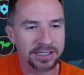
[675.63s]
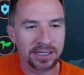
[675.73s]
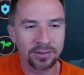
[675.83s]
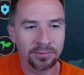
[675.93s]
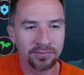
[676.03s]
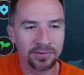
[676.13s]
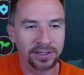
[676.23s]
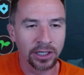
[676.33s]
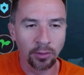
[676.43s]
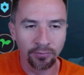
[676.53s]
That would have been
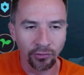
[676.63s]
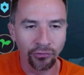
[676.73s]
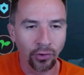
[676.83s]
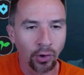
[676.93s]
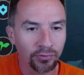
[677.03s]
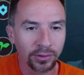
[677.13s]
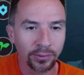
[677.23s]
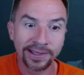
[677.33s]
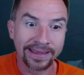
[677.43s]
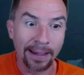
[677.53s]
very helpful, so hopefully we
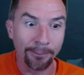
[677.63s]
get that